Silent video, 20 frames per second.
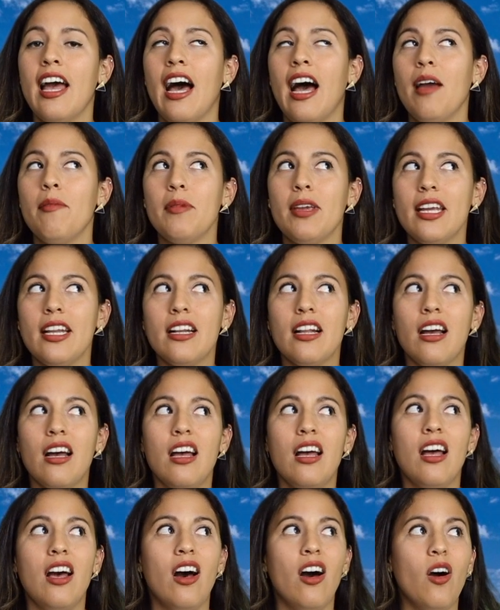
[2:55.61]
I mean,
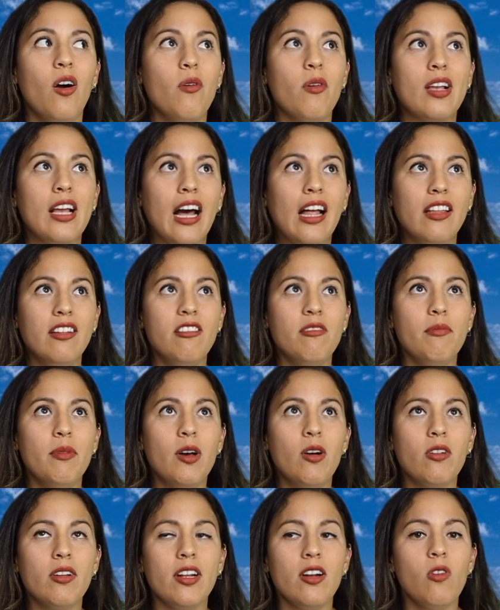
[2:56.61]
a gallon of
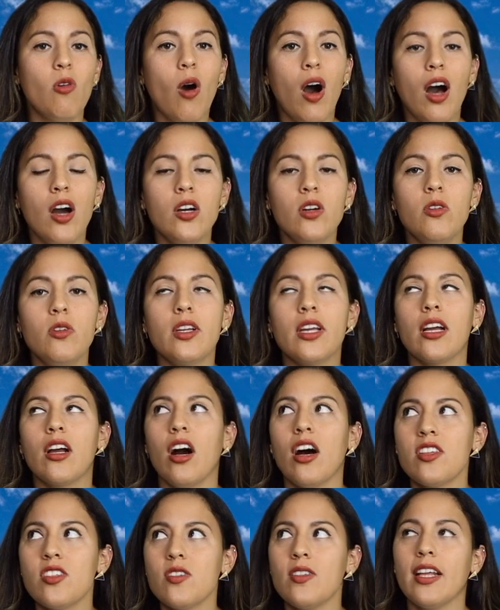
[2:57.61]
milk in Oahu can
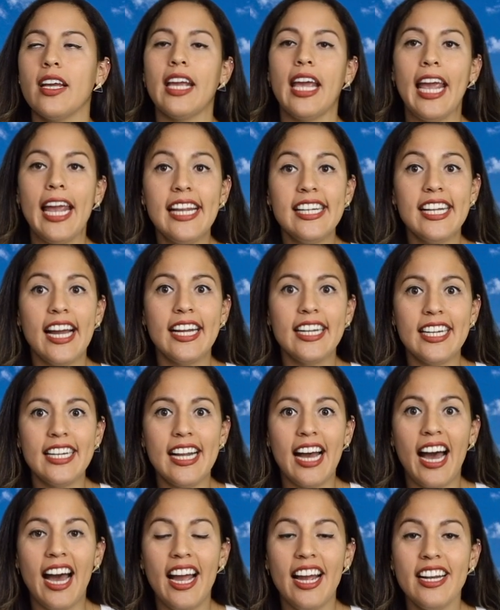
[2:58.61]
cost you like
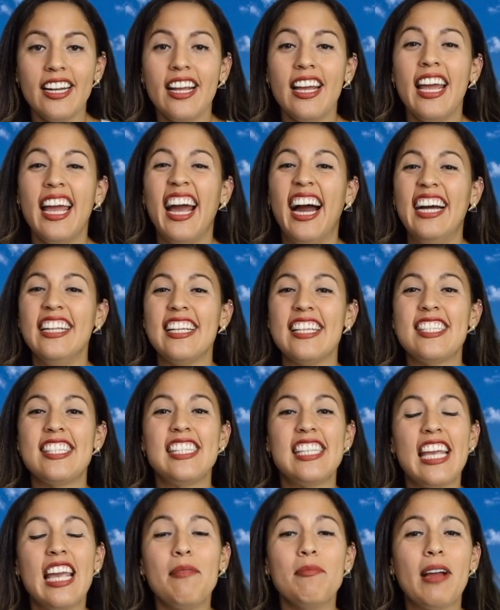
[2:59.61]
$8.99, and that
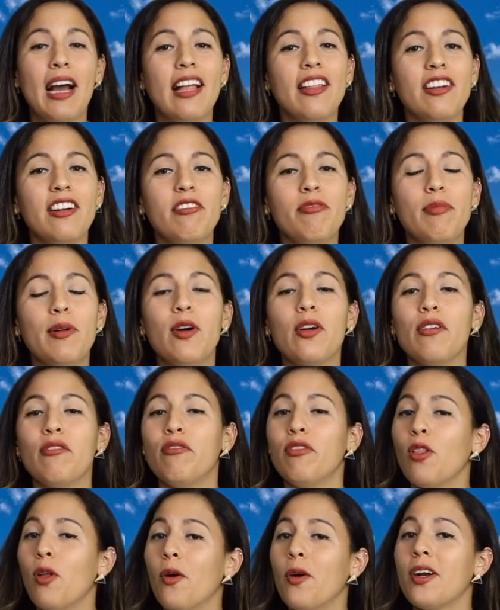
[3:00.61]
same gallon of milk
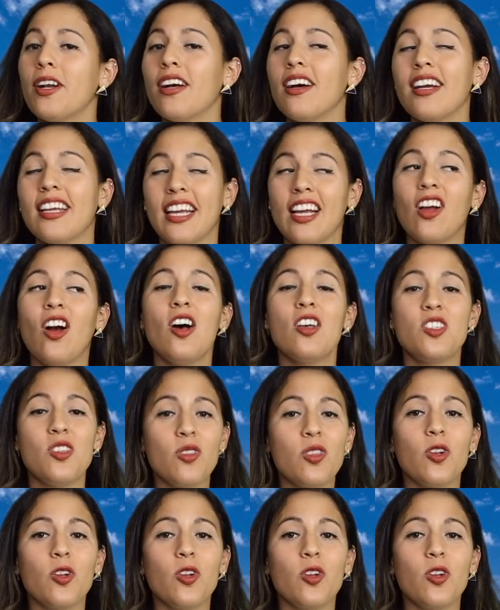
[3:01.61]
in Florida can cost you